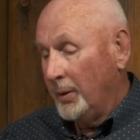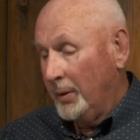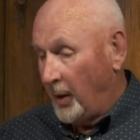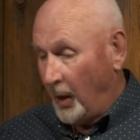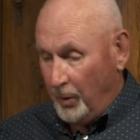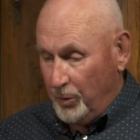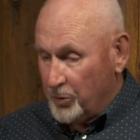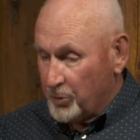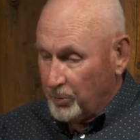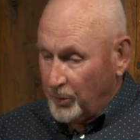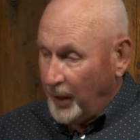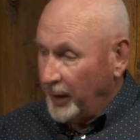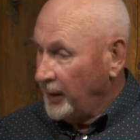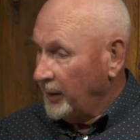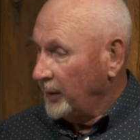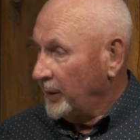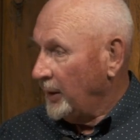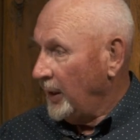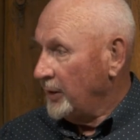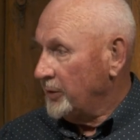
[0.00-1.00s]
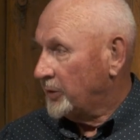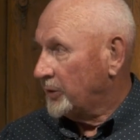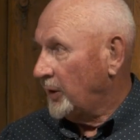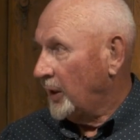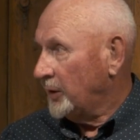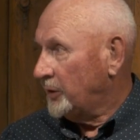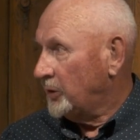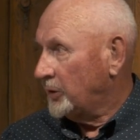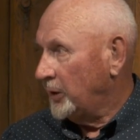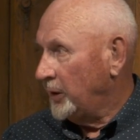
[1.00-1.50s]
And I was running against
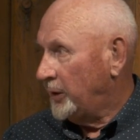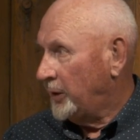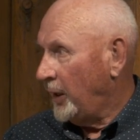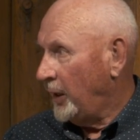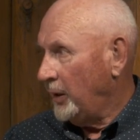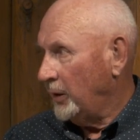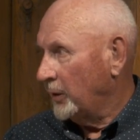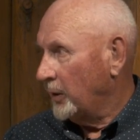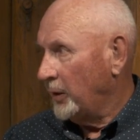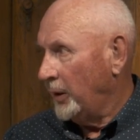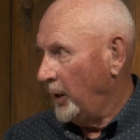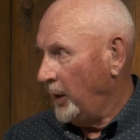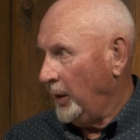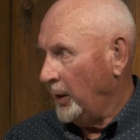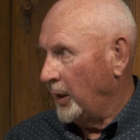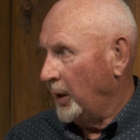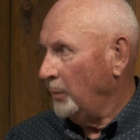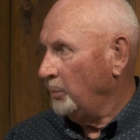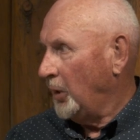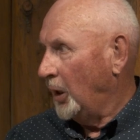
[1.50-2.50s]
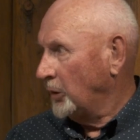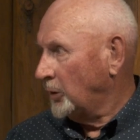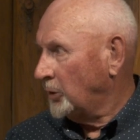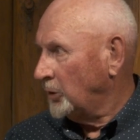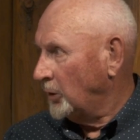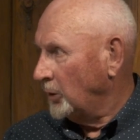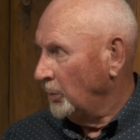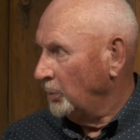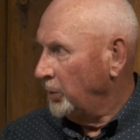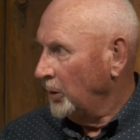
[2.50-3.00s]
Leslie Taylor. Hey, I'm not
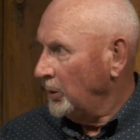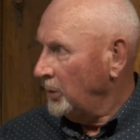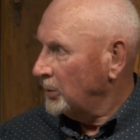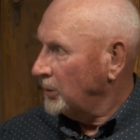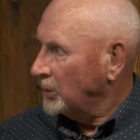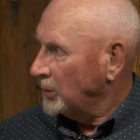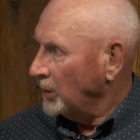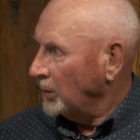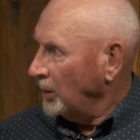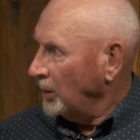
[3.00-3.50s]
stupid. So.